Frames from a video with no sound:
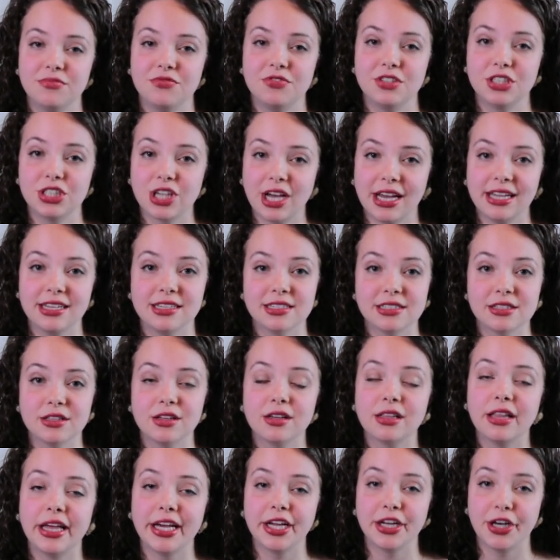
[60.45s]
Vaginas
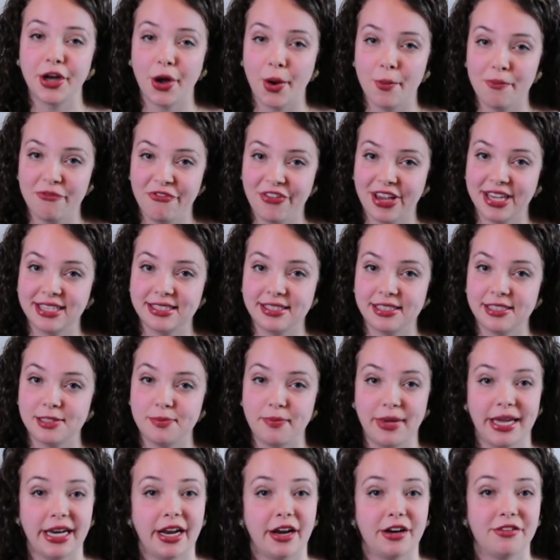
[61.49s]
look like gnome faces
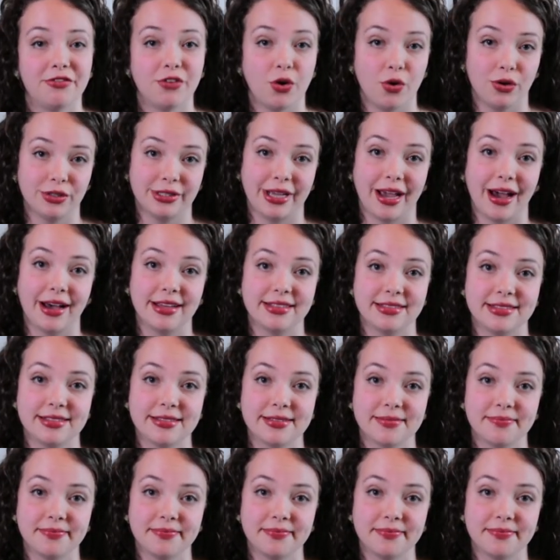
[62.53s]
made out of cold cuts.